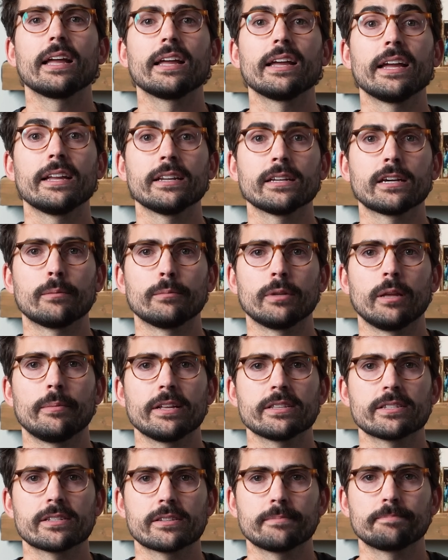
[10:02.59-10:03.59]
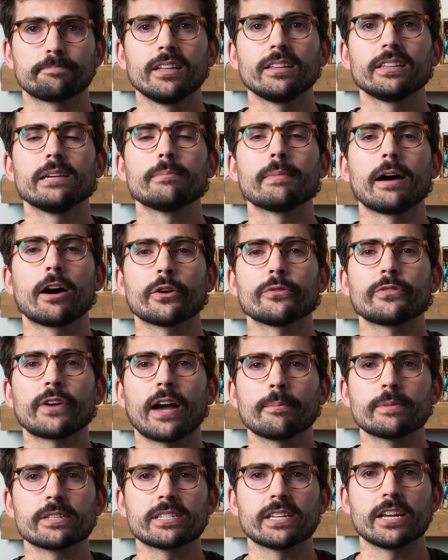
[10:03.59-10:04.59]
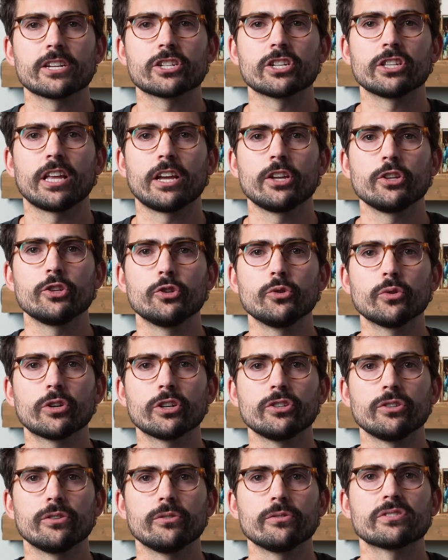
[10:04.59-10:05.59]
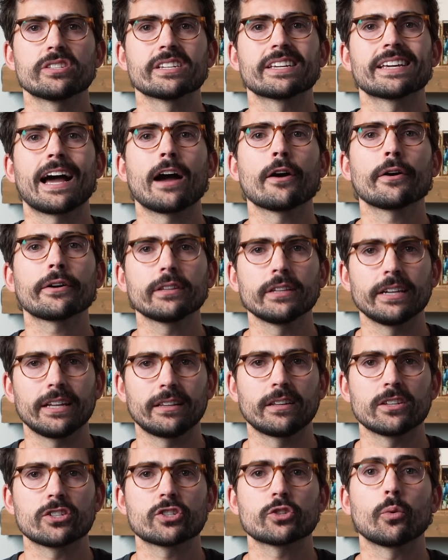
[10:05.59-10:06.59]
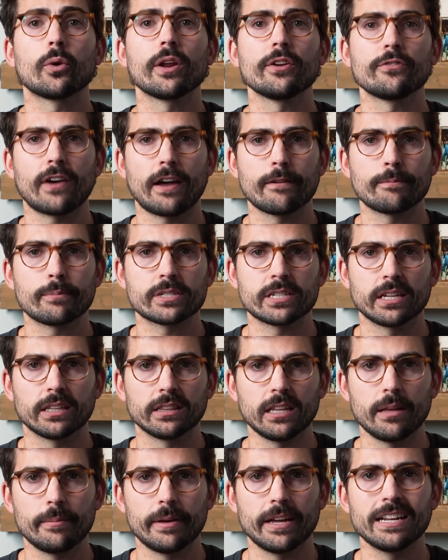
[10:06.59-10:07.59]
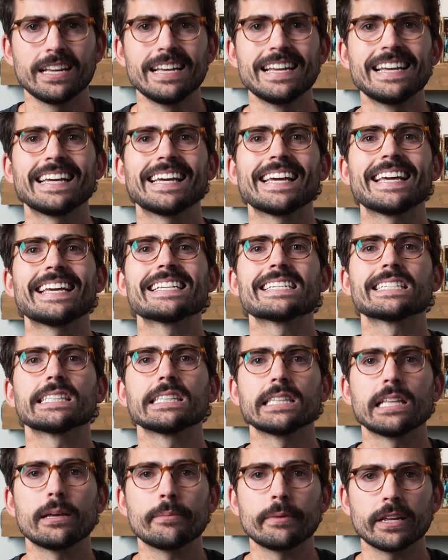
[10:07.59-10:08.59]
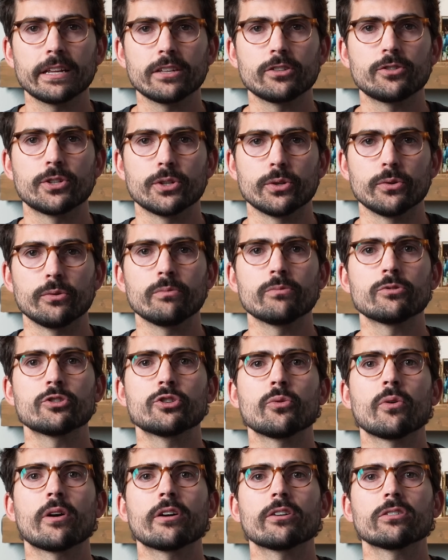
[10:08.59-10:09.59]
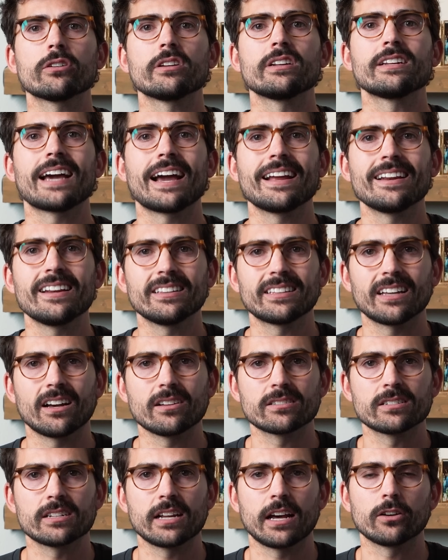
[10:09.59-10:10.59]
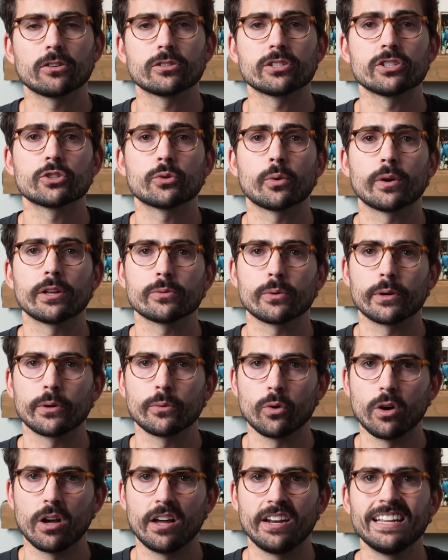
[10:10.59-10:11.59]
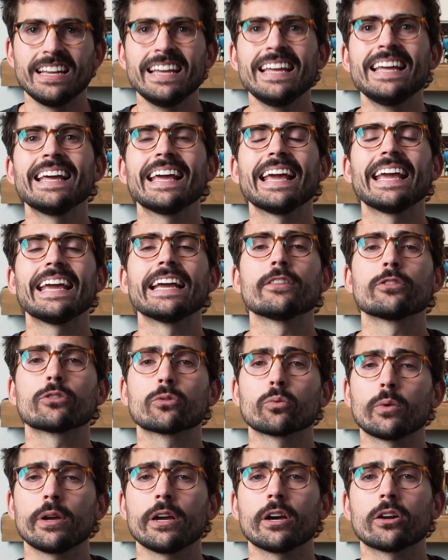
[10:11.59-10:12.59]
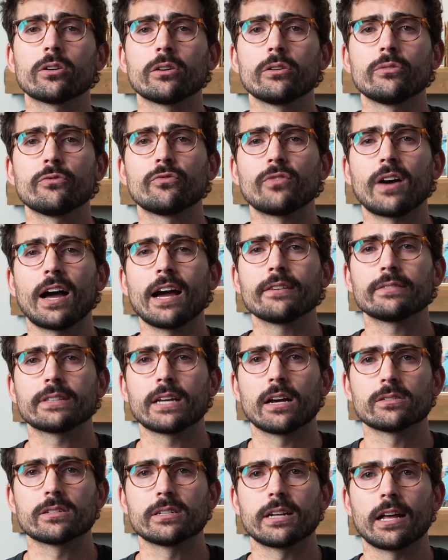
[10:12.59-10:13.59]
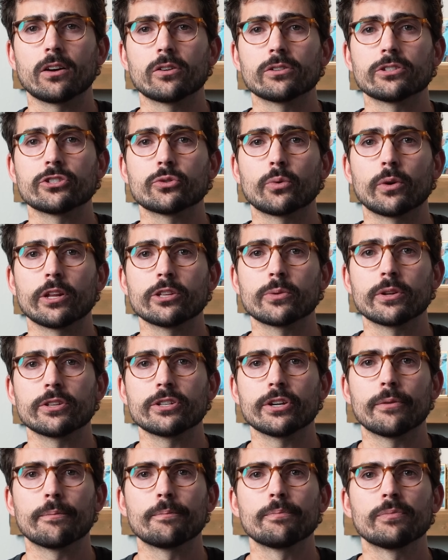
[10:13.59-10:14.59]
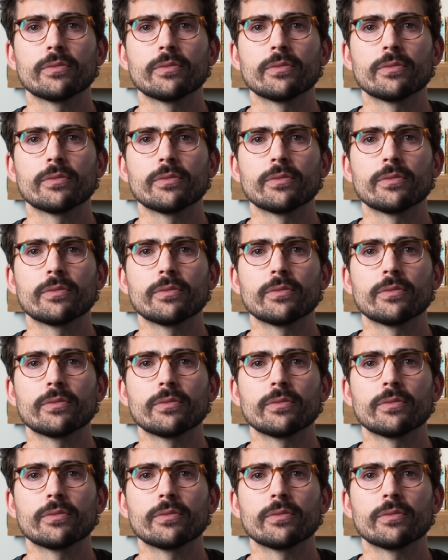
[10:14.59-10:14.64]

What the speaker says: Income limits. The amount of compensation that you can use to calculate this 25% limit is limited to $290,000 in 2021 and $305,000 in 2022.